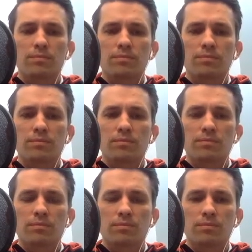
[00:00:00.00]

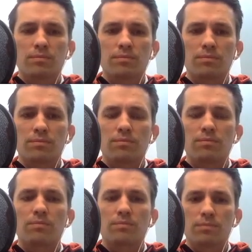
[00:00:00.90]

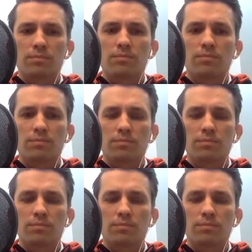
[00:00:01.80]
[no speech]